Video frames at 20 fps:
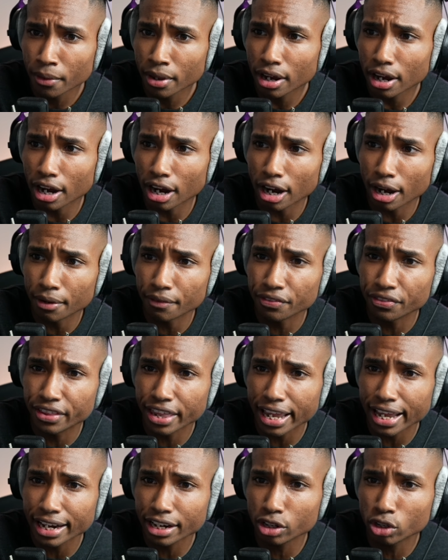
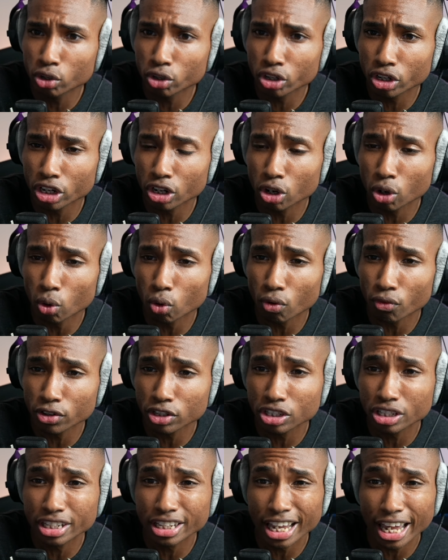Then you're going to go over
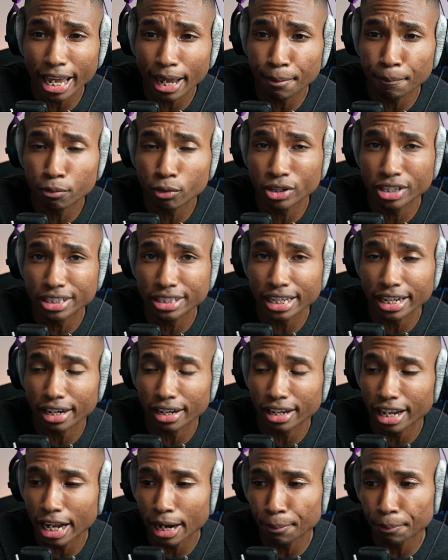to game preset. A
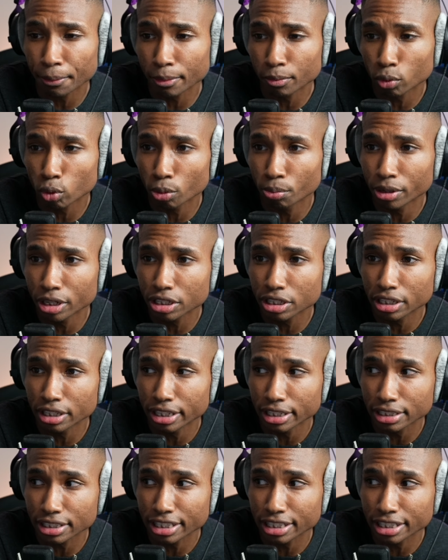lot of people were missing this.